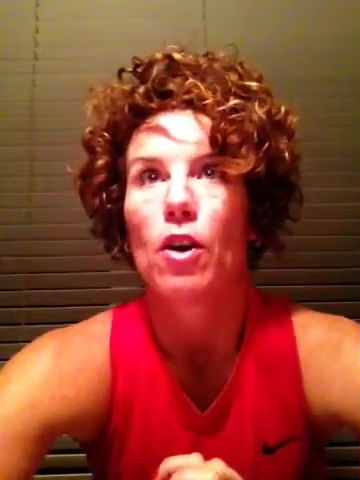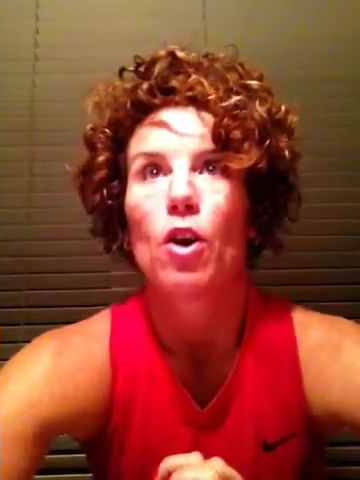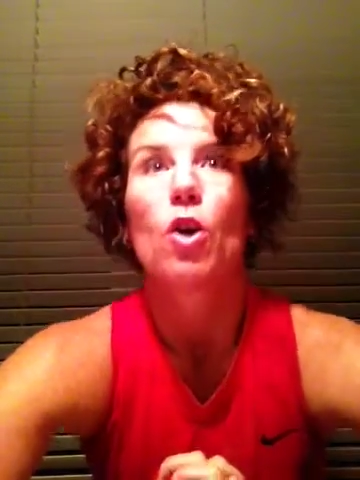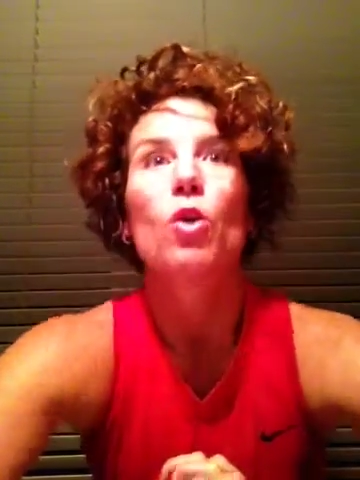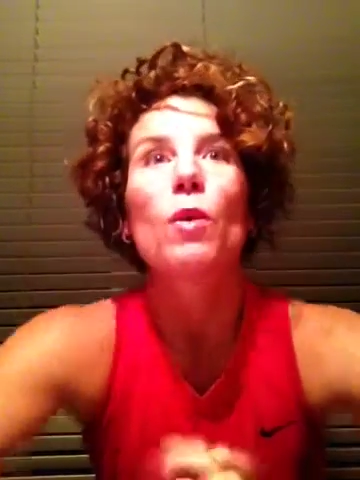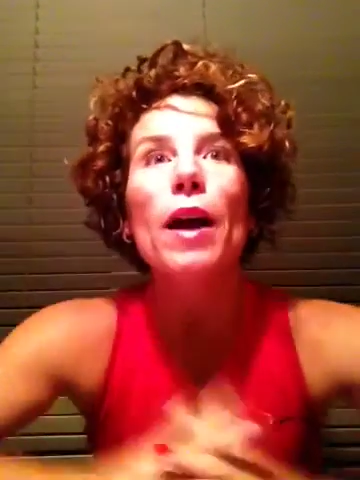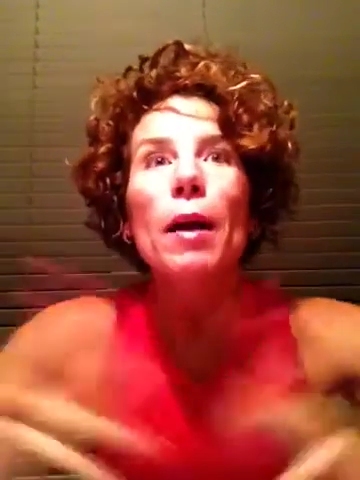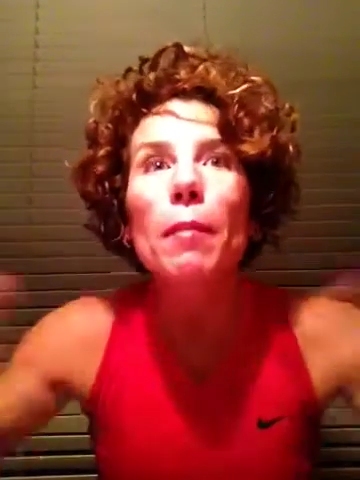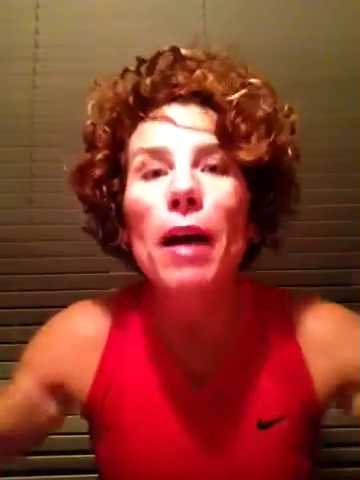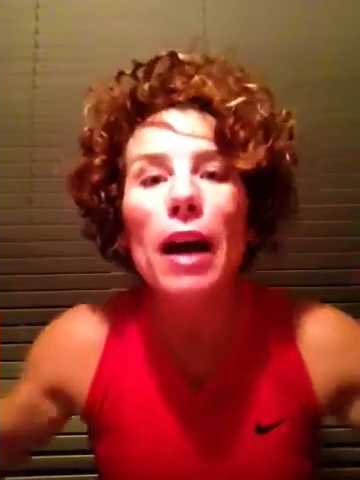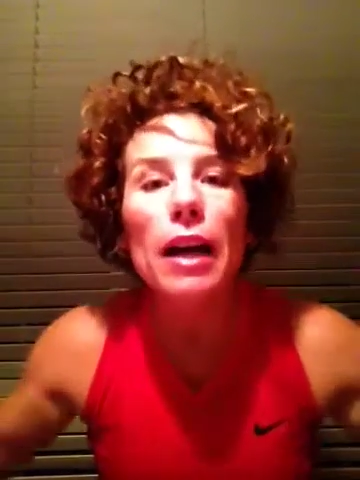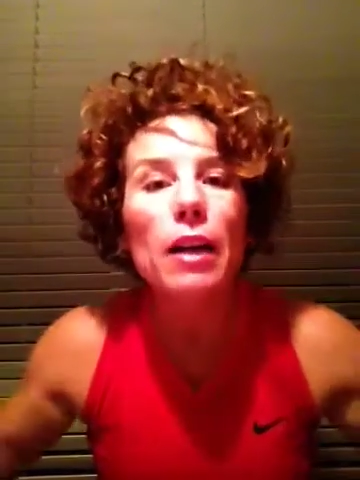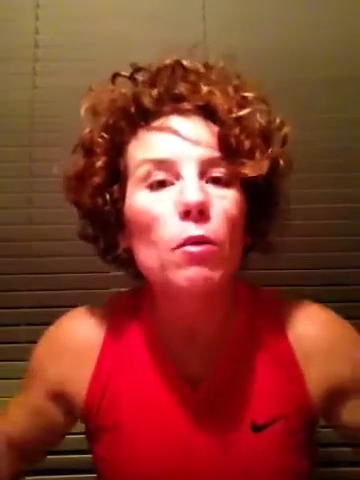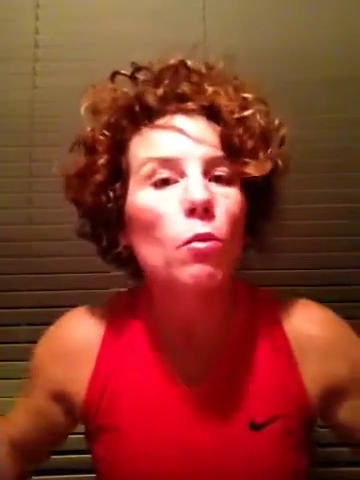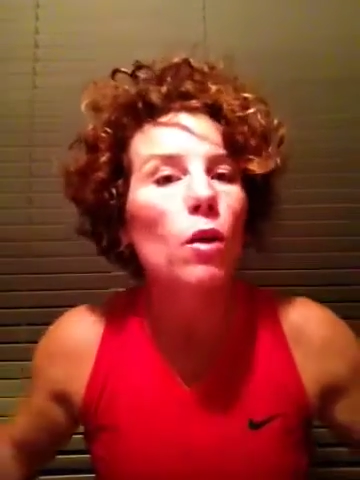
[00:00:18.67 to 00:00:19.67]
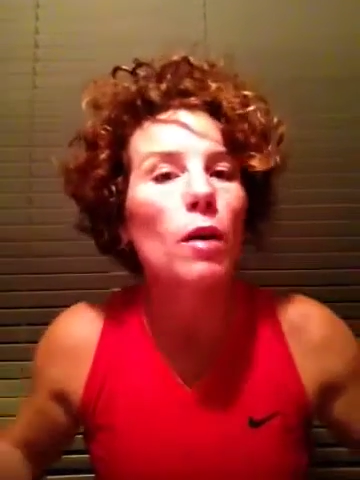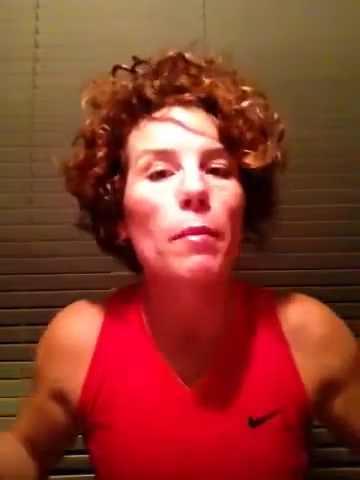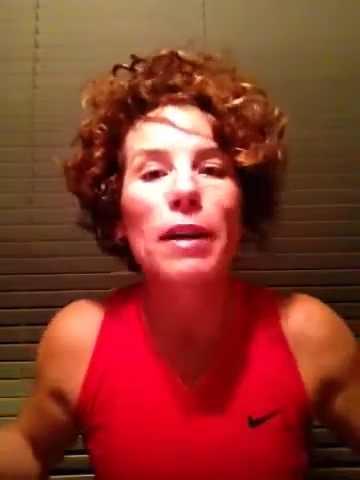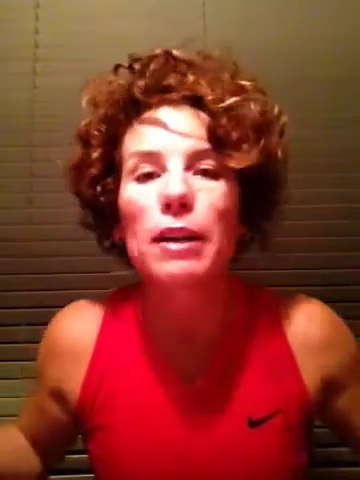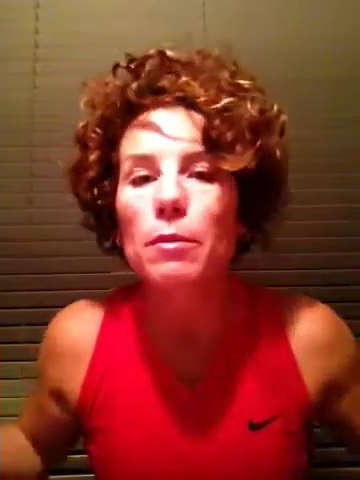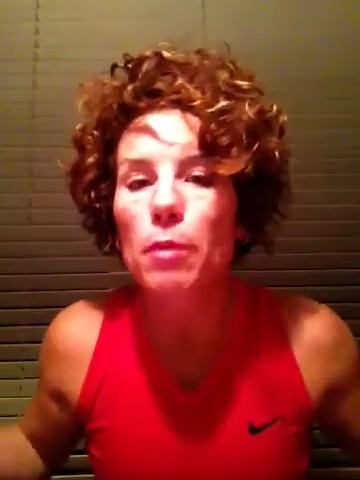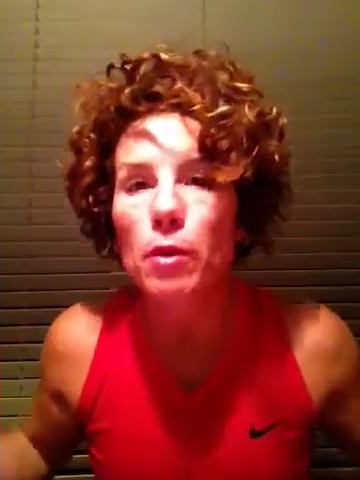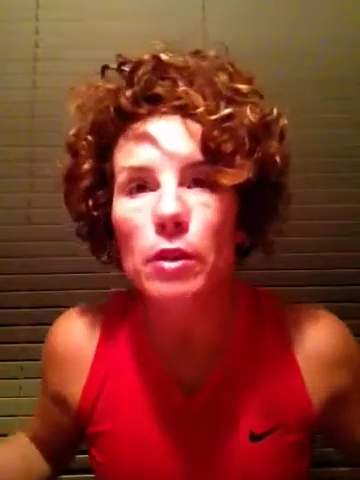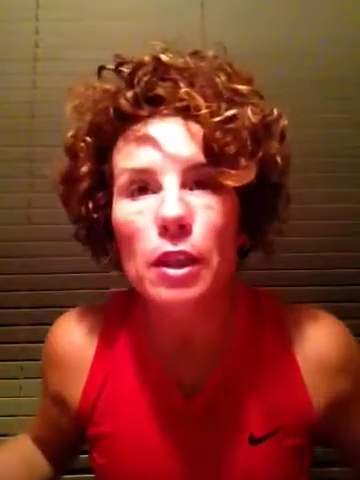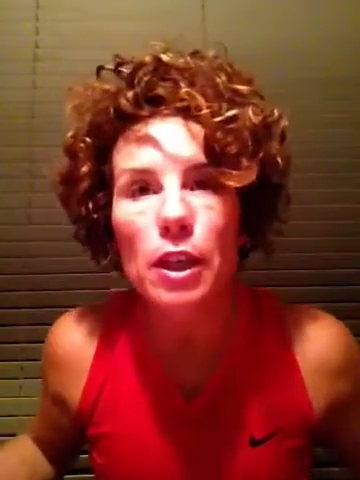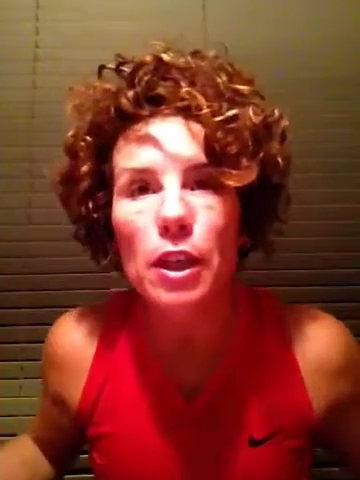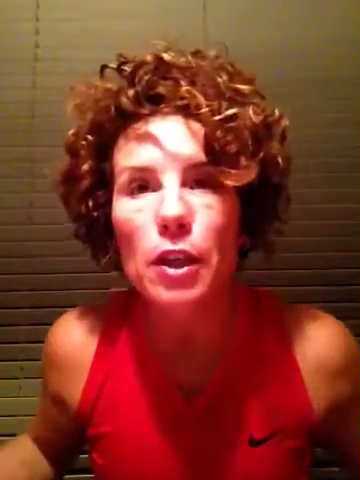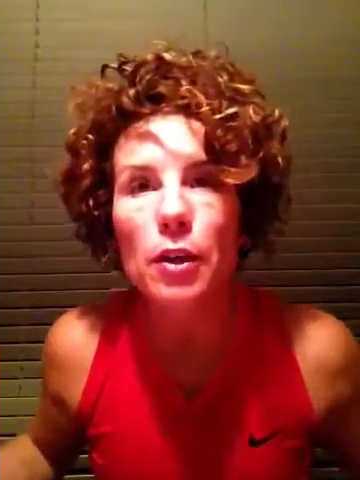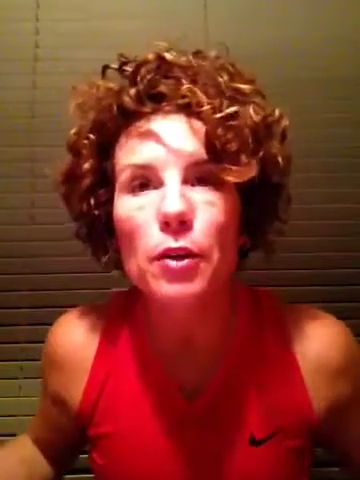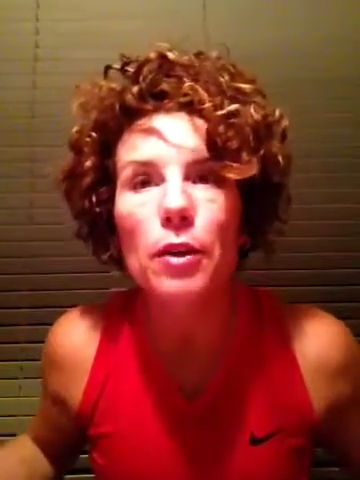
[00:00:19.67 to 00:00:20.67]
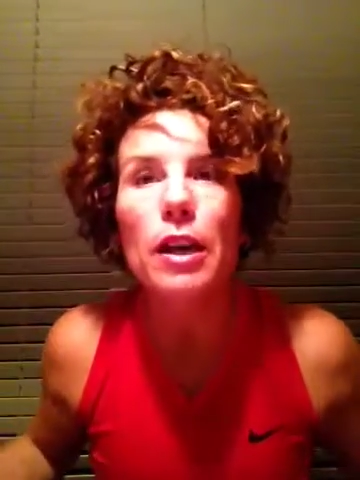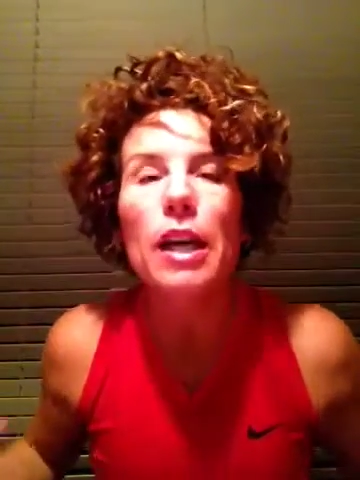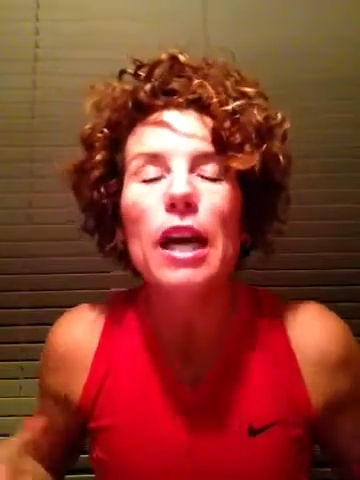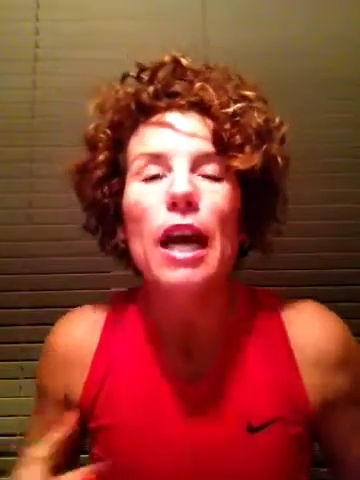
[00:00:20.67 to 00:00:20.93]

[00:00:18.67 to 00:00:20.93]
Who am I? What am I supposed to do?